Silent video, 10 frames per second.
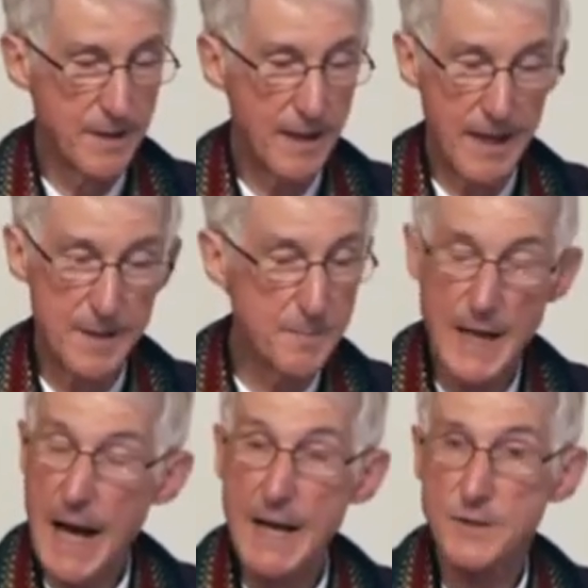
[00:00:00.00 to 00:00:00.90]
I am
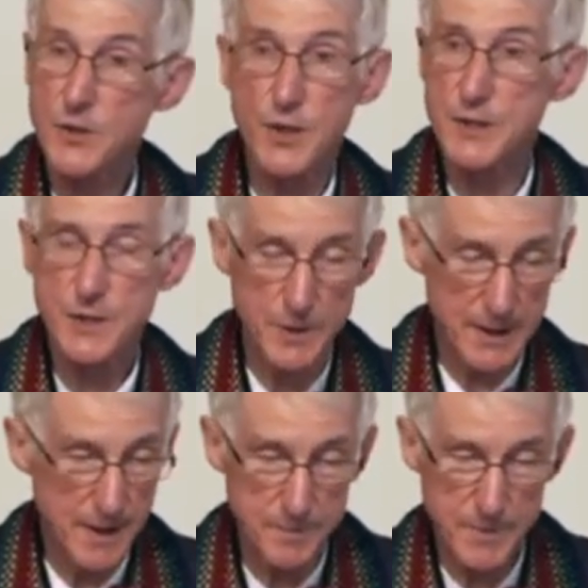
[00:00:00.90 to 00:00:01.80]
not going to
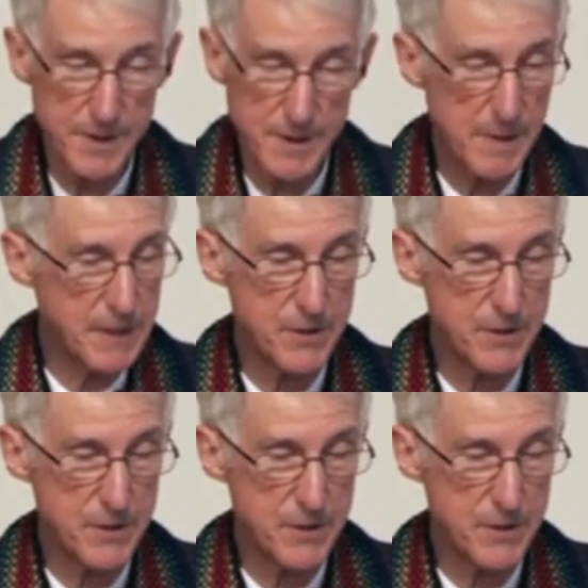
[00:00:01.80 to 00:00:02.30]
attempt to speak